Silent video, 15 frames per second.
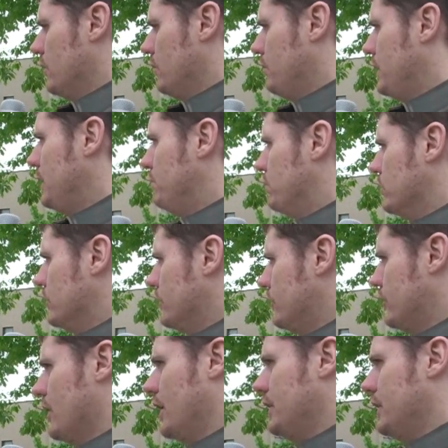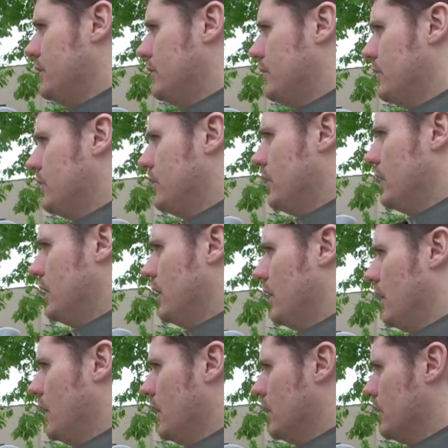people decided
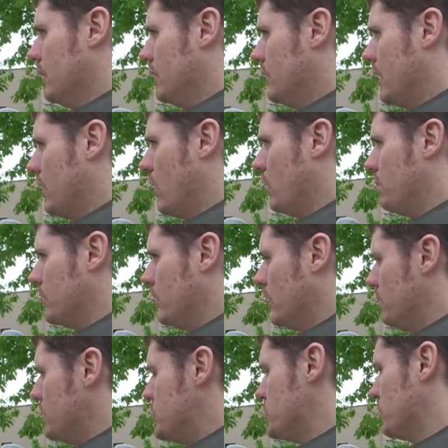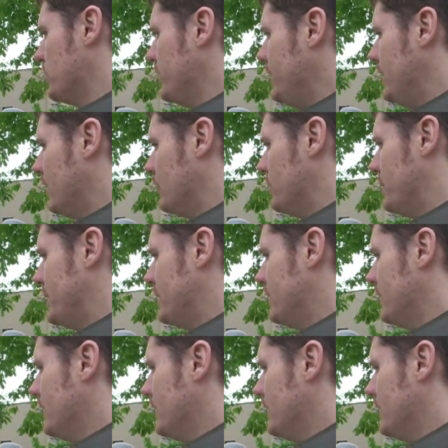that Harper got a majority government